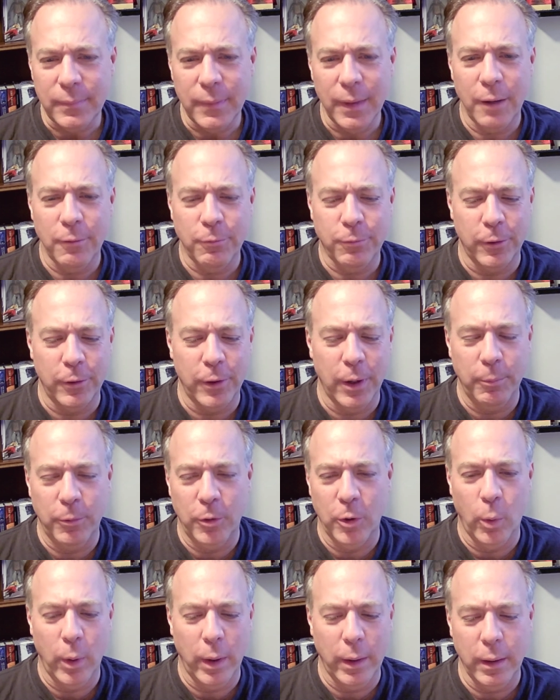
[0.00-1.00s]
for them
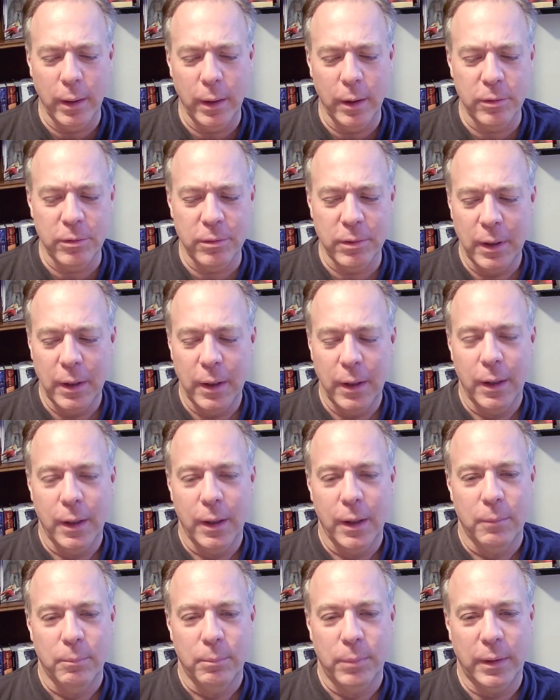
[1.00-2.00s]
doing this,
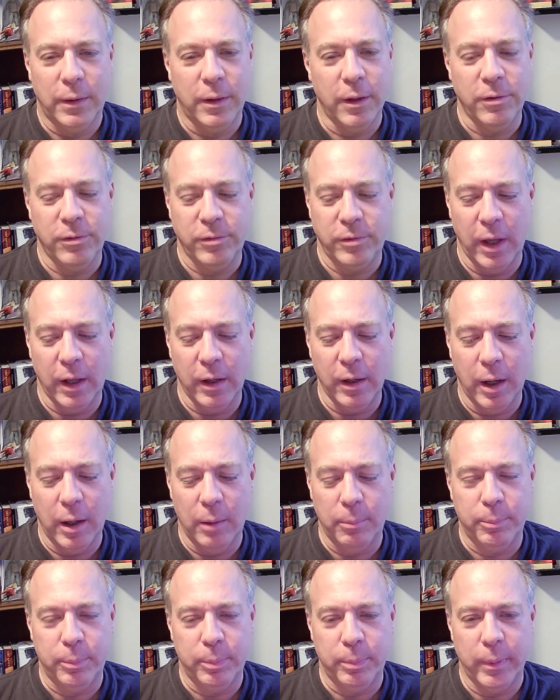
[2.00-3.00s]
but this
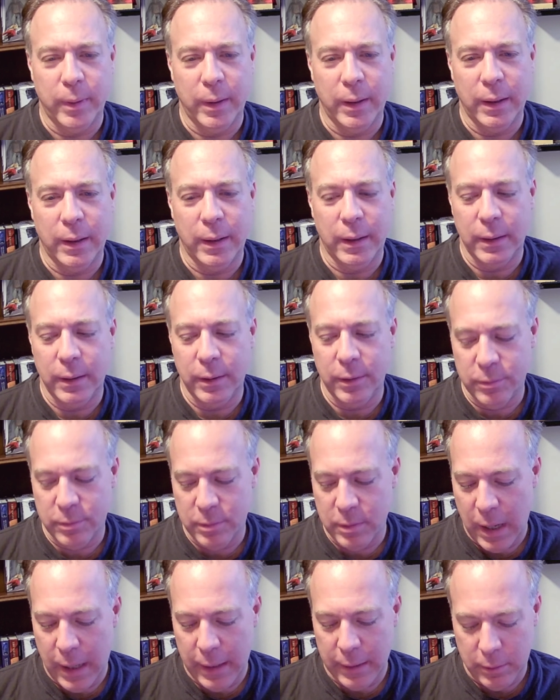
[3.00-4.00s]
setup is
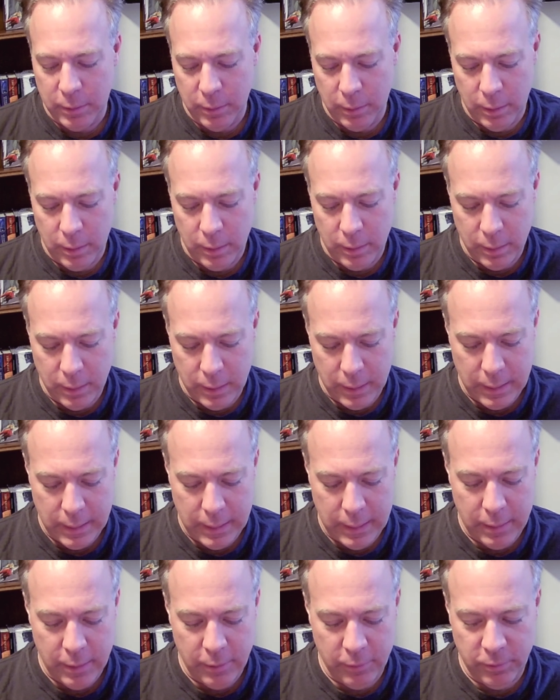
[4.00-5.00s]
not good.
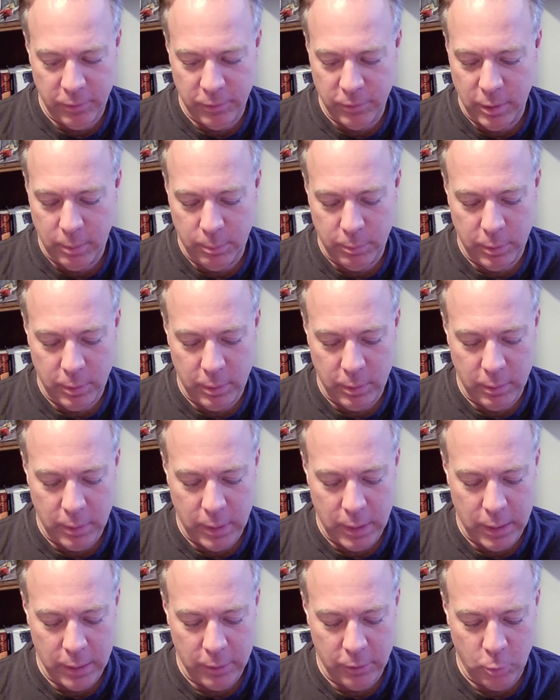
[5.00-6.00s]
And this is number
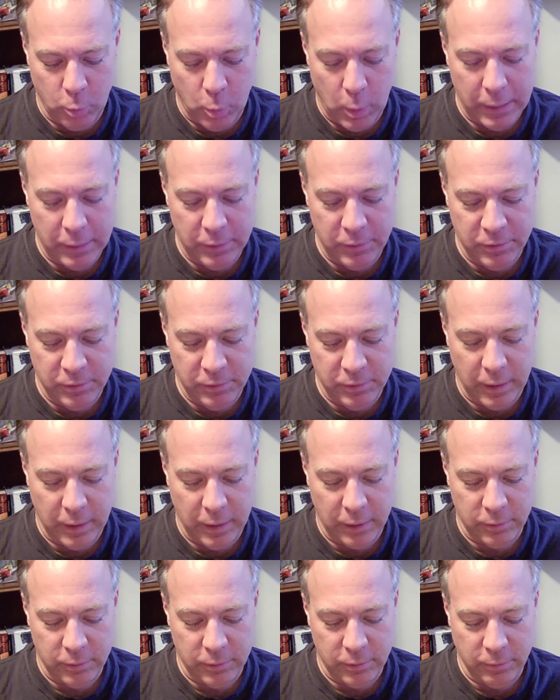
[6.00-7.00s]

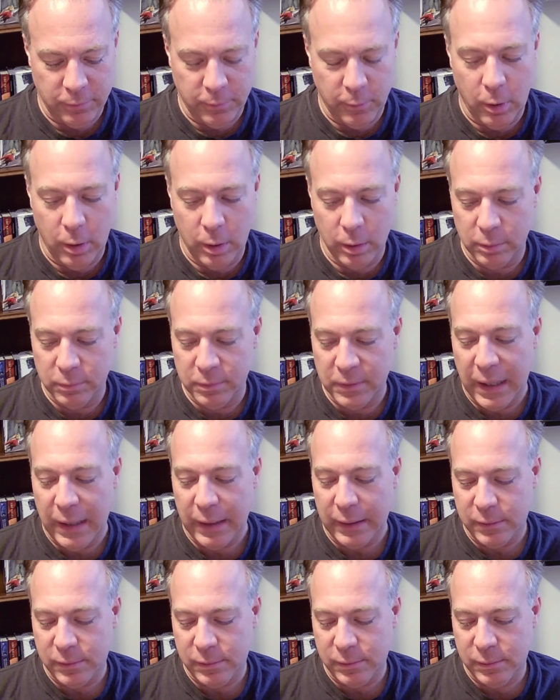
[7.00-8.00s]
26, The Fall of
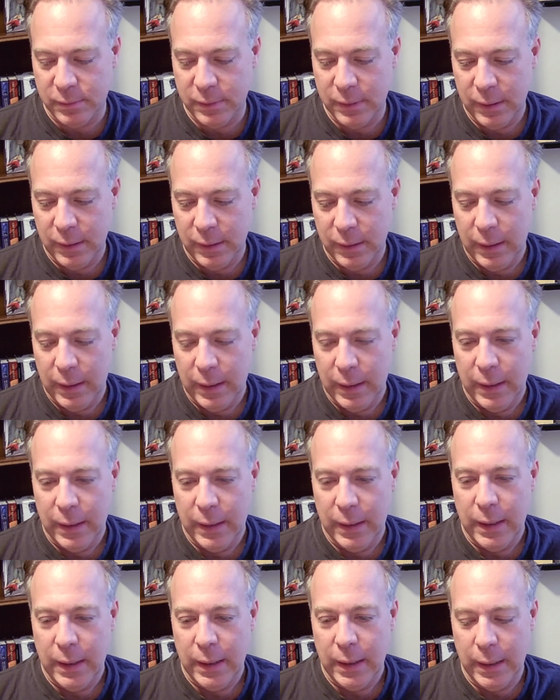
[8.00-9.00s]
X.
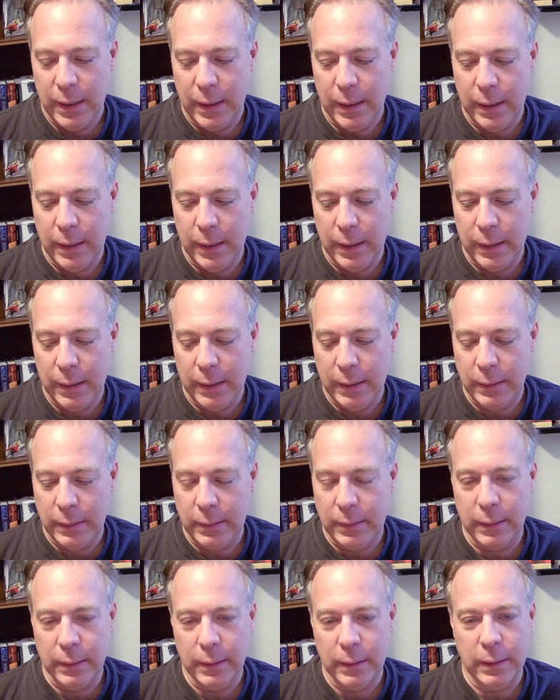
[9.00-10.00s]
And
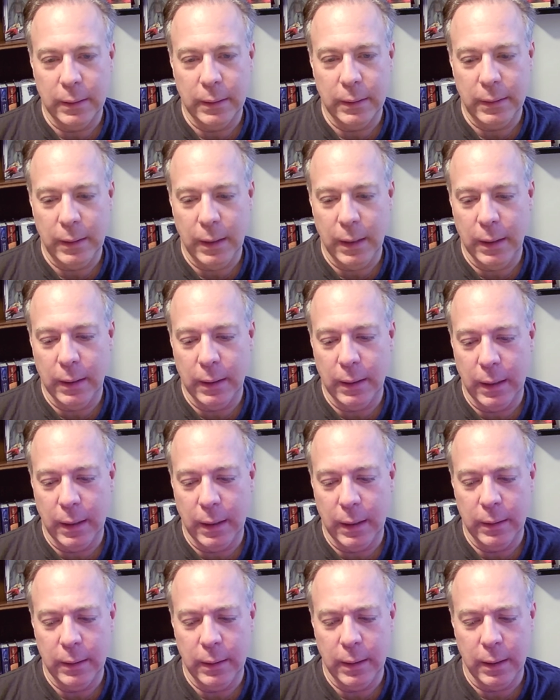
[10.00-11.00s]
yeah,
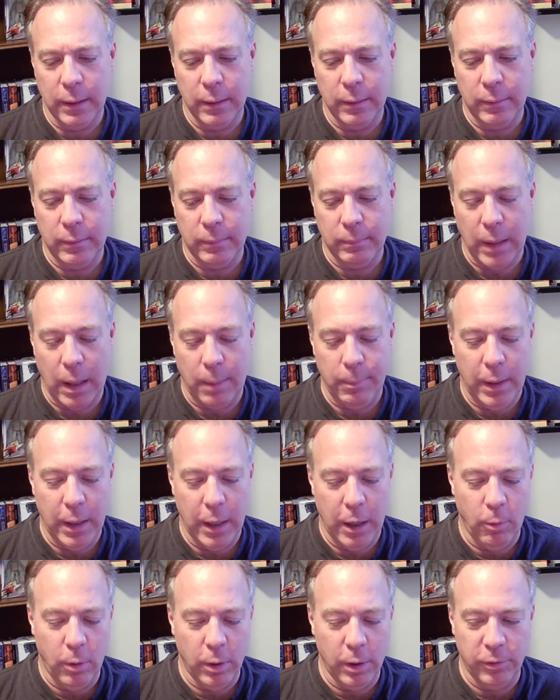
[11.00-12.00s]
I mean,
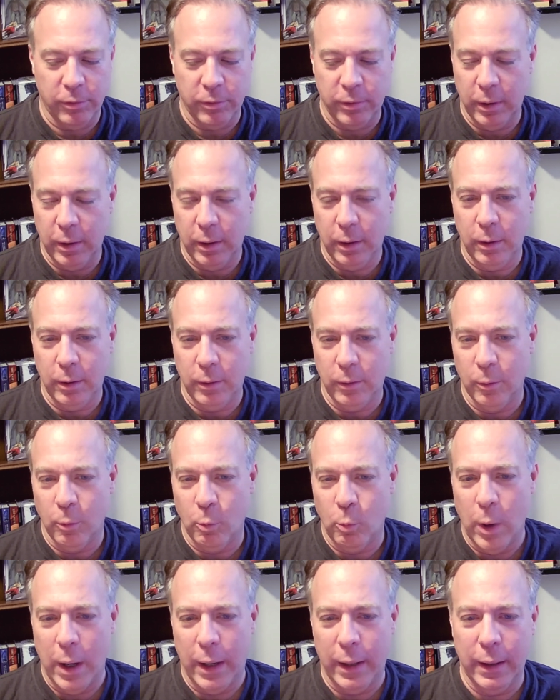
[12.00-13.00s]
I want to see the
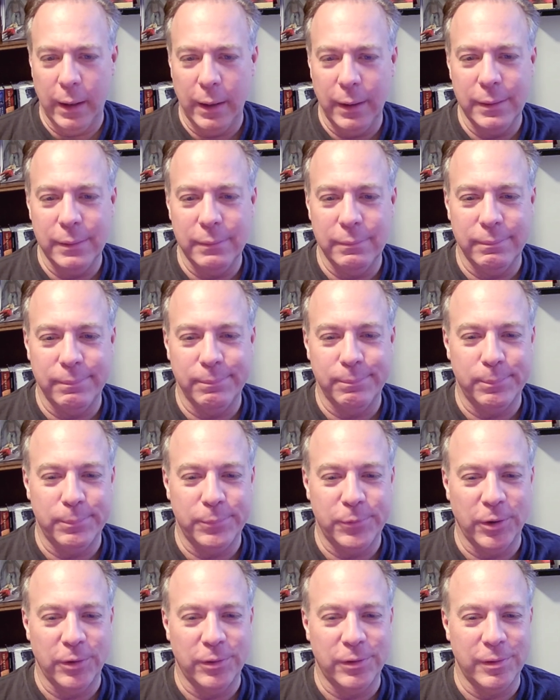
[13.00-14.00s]
wedding
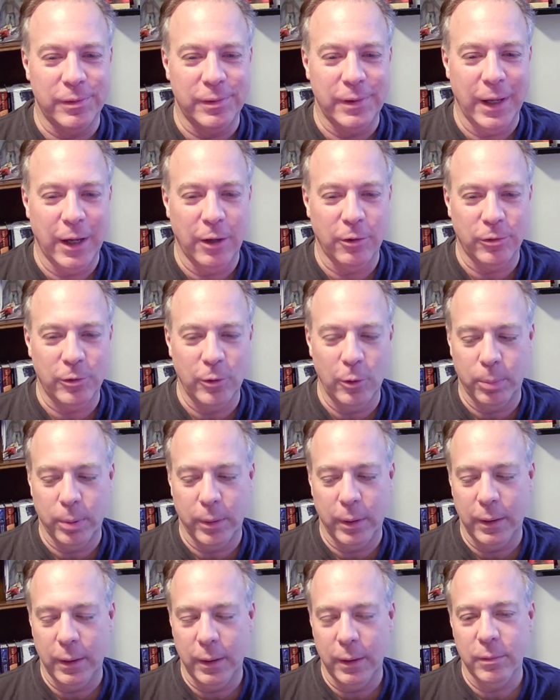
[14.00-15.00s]
just to see how stupid
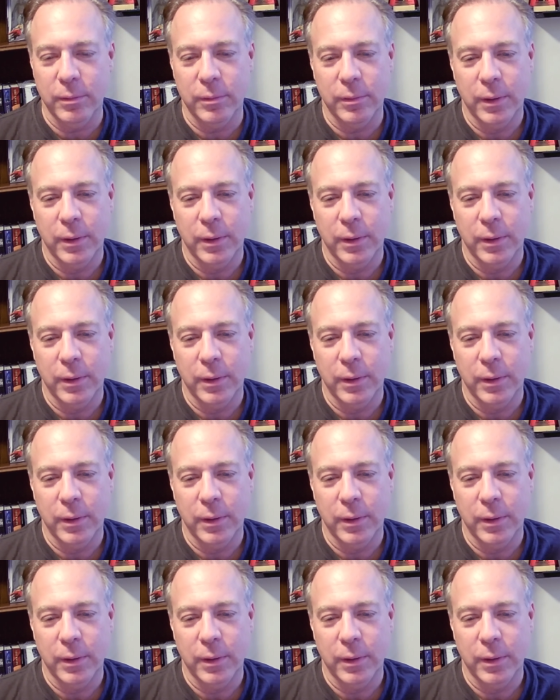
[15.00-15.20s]
it is.